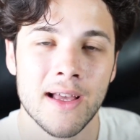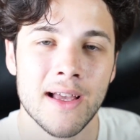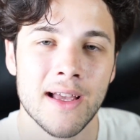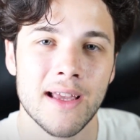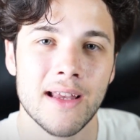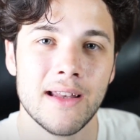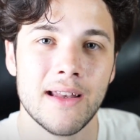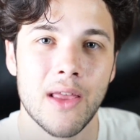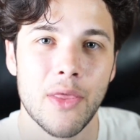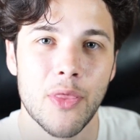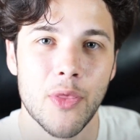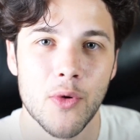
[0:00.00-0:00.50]

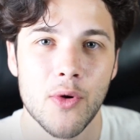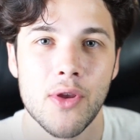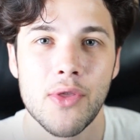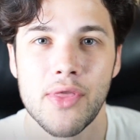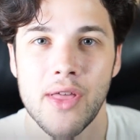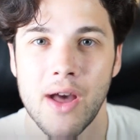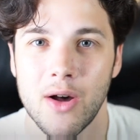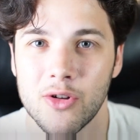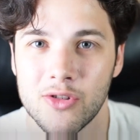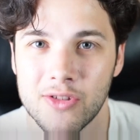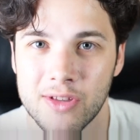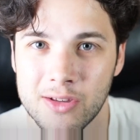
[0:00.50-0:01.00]
in a
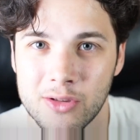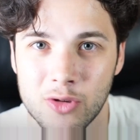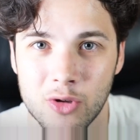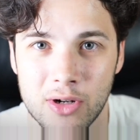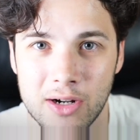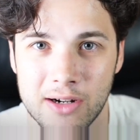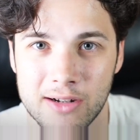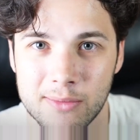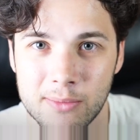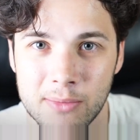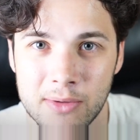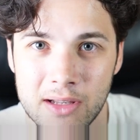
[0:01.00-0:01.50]

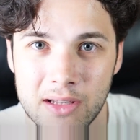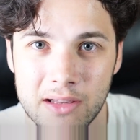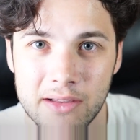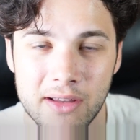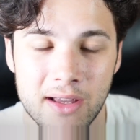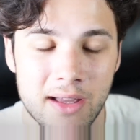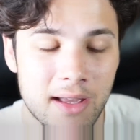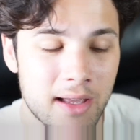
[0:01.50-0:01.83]
$3,000 build.